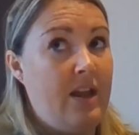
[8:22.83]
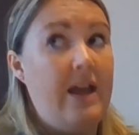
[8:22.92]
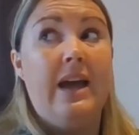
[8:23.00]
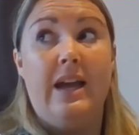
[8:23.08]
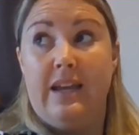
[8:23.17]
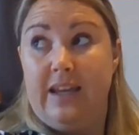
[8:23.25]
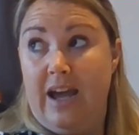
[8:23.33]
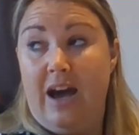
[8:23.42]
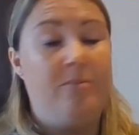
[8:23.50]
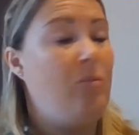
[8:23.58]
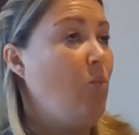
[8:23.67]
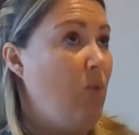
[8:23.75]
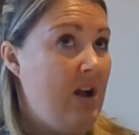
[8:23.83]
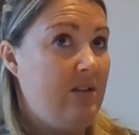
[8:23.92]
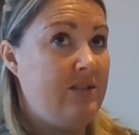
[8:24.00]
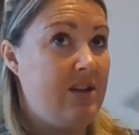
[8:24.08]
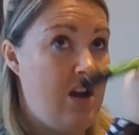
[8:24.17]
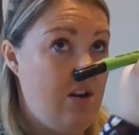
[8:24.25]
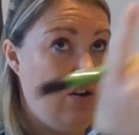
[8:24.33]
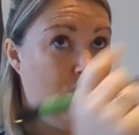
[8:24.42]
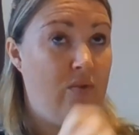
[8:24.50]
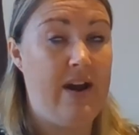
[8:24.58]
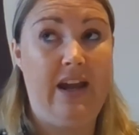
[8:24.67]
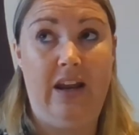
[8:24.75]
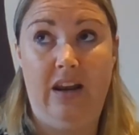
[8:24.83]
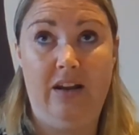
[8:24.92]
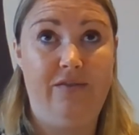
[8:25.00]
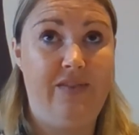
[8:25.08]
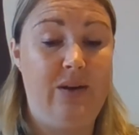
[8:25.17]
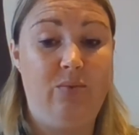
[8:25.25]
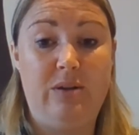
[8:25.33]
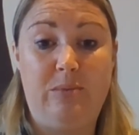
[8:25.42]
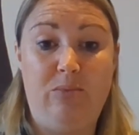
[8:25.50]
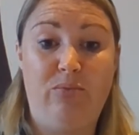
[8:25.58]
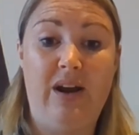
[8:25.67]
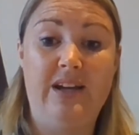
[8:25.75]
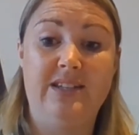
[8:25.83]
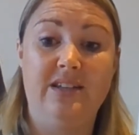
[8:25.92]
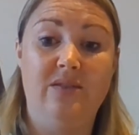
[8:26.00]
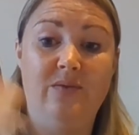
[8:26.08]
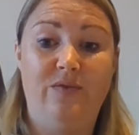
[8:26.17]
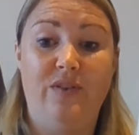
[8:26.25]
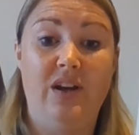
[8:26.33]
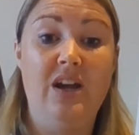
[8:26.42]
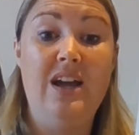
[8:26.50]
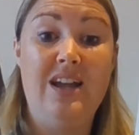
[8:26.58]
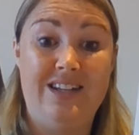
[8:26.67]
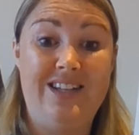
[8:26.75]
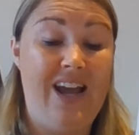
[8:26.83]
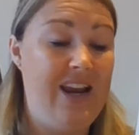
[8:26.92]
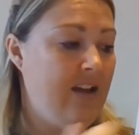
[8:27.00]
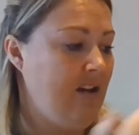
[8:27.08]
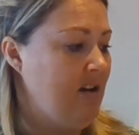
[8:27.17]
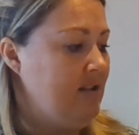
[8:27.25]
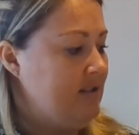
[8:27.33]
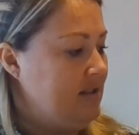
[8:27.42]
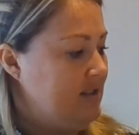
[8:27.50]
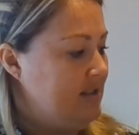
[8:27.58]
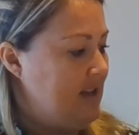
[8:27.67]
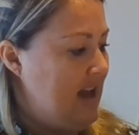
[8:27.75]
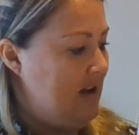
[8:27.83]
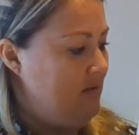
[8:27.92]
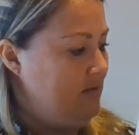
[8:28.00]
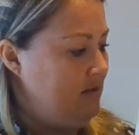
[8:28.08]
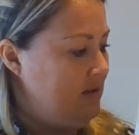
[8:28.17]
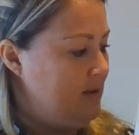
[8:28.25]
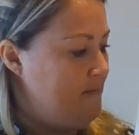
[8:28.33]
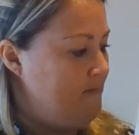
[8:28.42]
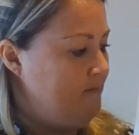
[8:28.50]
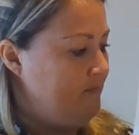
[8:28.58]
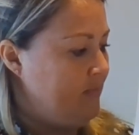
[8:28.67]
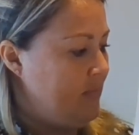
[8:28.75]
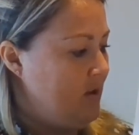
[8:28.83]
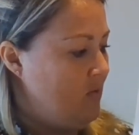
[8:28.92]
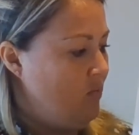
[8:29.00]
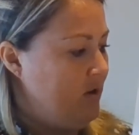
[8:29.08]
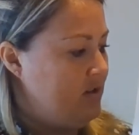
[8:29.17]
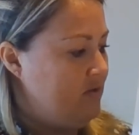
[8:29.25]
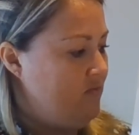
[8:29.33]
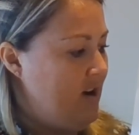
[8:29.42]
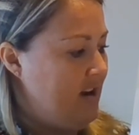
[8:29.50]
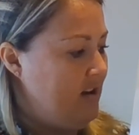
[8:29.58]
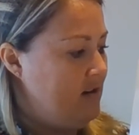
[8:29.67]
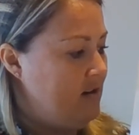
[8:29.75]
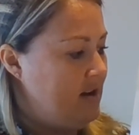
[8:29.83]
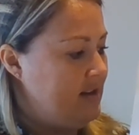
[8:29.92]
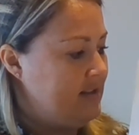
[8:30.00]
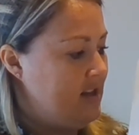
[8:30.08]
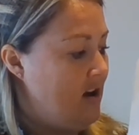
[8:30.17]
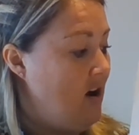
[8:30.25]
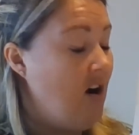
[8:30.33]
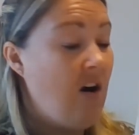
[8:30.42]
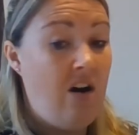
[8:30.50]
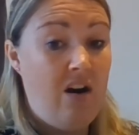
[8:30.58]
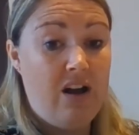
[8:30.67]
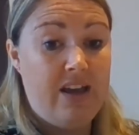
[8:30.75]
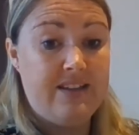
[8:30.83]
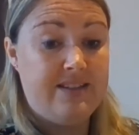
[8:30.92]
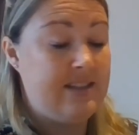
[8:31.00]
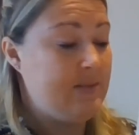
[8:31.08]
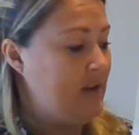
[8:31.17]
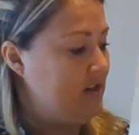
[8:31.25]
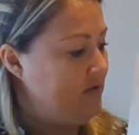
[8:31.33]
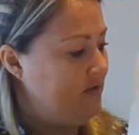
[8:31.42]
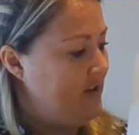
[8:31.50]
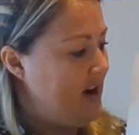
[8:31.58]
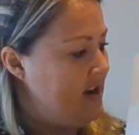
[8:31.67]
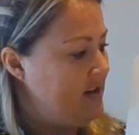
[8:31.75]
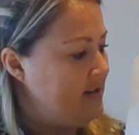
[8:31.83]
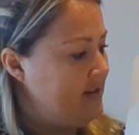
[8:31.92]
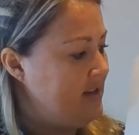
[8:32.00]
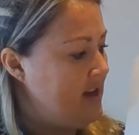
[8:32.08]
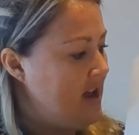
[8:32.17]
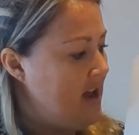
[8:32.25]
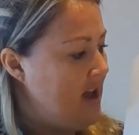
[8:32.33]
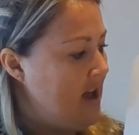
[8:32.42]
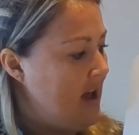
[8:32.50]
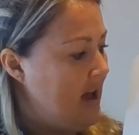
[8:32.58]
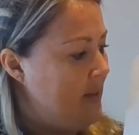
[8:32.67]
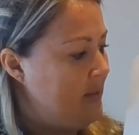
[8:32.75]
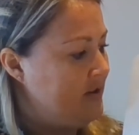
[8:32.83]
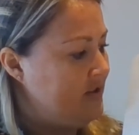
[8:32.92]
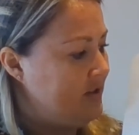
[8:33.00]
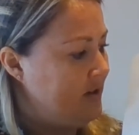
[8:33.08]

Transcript: Yeah, well done, great, lovely. We'd be praising them for telling us the sounds. We'd recognise that R is the Special Friends and the D.